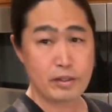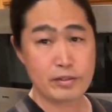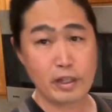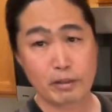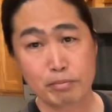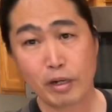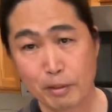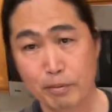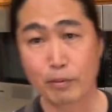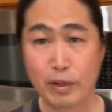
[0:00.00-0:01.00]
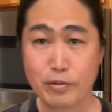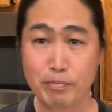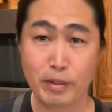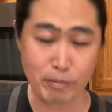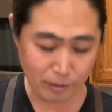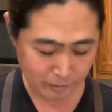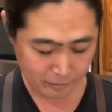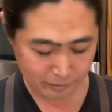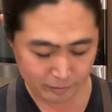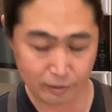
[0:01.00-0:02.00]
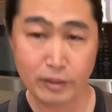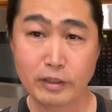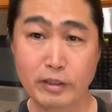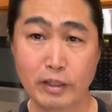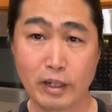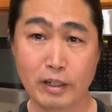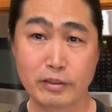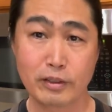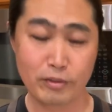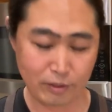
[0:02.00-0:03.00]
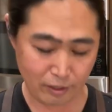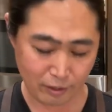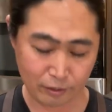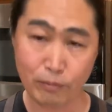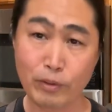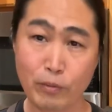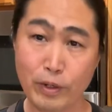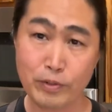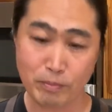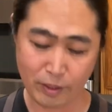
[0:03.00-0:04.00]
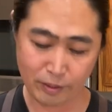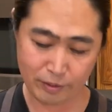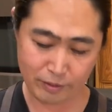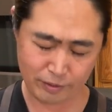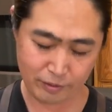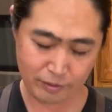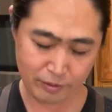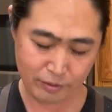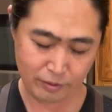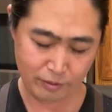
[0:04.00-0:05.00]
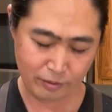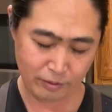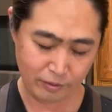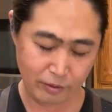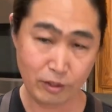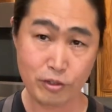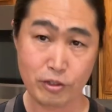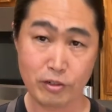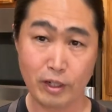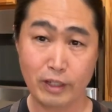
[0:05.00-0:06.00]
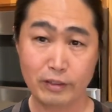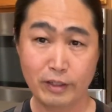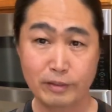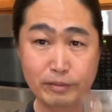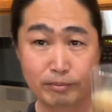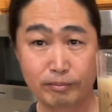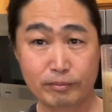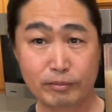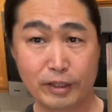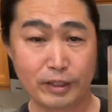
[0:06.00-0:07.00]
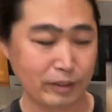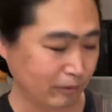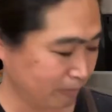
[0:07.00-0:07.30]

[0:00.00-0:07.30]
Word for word: is not a proper recipe but uh, since I, I don't want to waste my delicious latte right here